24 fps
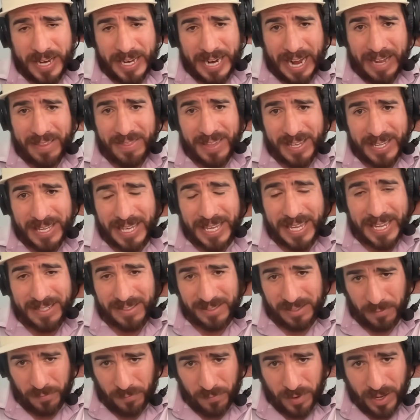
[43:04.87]
I think he gets
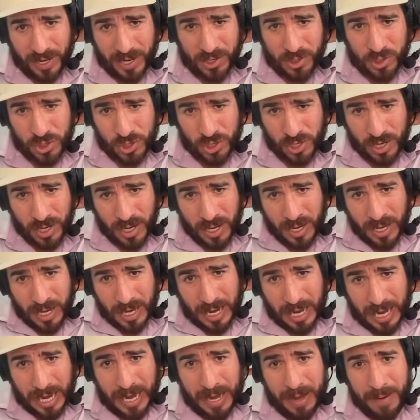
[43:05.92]
the finish.
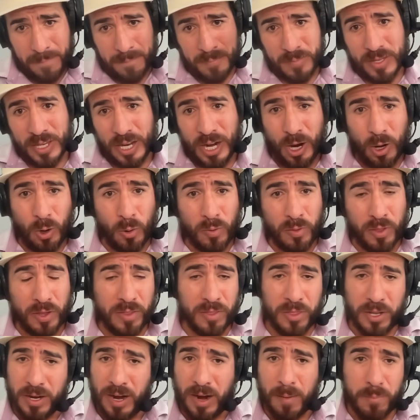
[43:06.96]
Um, you know, the,
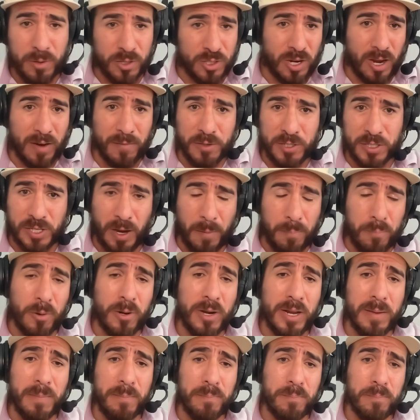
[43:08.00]
the numbers obviously are
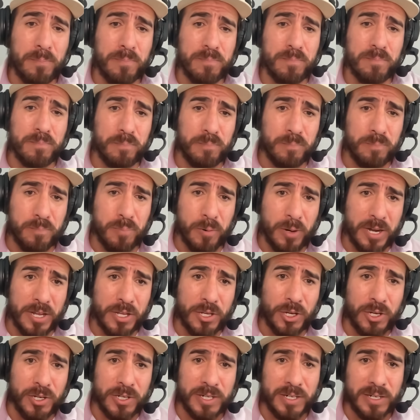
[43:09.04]
pretty pretty
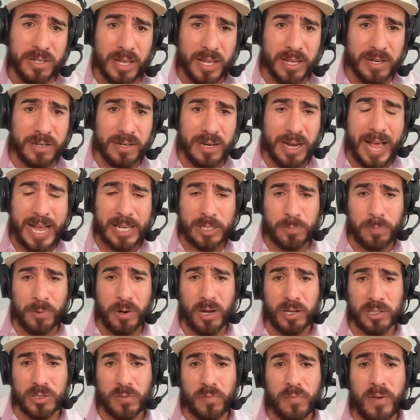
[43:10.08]
good in, in
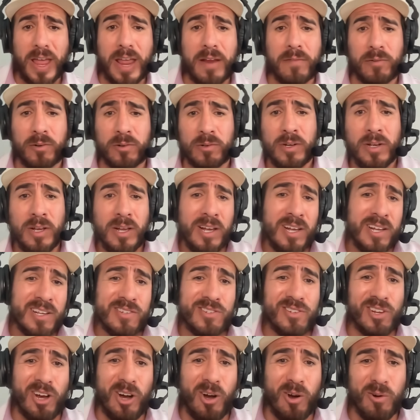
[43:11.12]
Aspinall's favor.
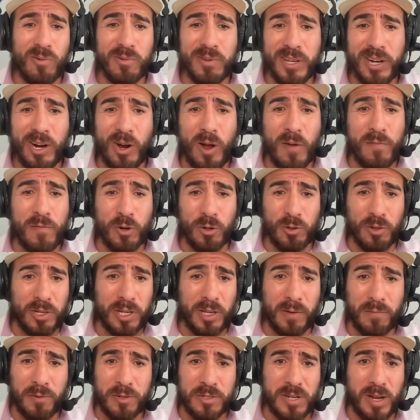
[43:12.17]
So, you know, if you're
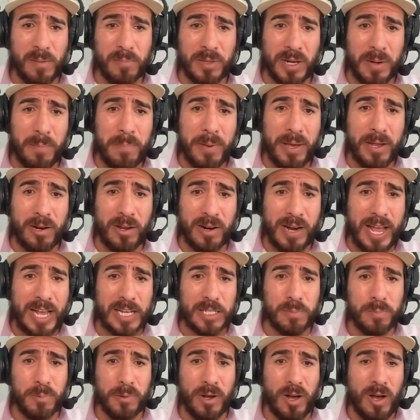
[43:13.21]
looking for something to bet on
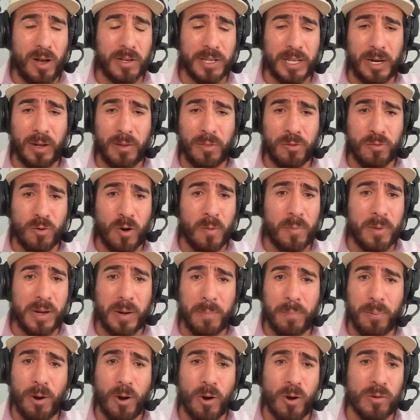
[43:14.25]
Aspinall, you know, throw him in a
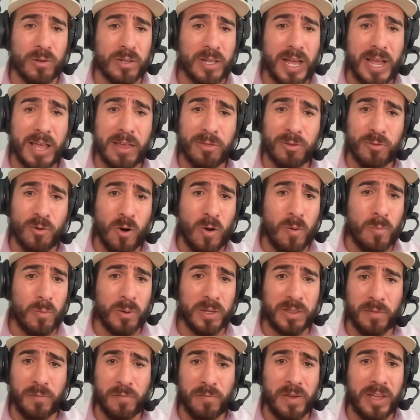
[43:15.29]
parlay, throw him
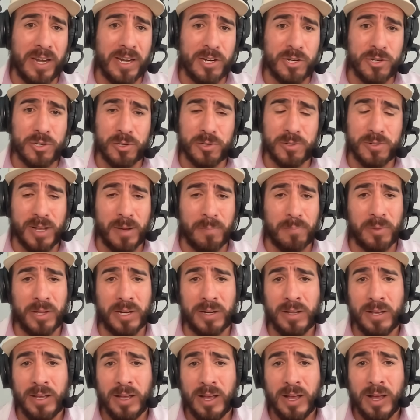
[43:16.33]
with a finish or
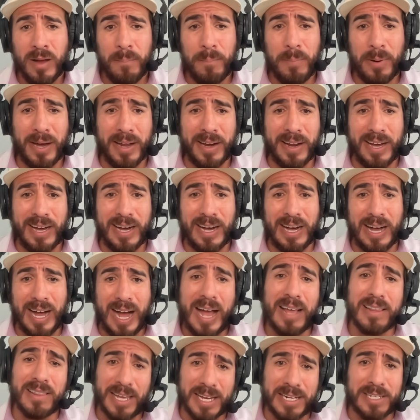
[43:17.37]
something. But uh,
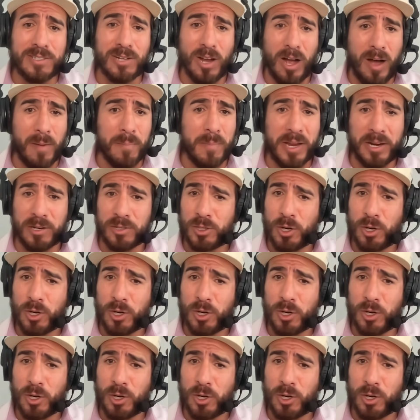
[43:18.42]
I like Tom here.